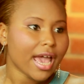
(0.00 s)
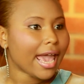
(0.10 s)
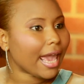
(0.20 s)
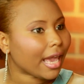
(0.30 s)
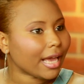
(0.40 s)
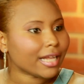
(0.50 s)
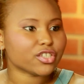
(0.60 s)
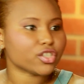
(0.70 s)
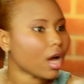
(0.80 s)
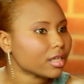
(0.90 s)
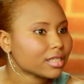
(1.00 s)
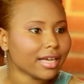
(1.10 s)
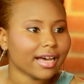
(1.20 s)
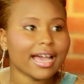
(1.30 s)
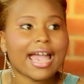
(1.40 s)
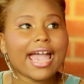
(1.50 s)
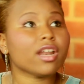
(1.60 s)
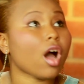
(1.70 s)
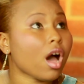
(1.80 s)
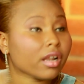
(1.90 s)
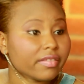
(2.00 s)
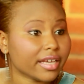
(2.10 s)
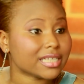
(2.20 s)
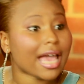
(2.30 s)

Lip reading: and salsa and all of this,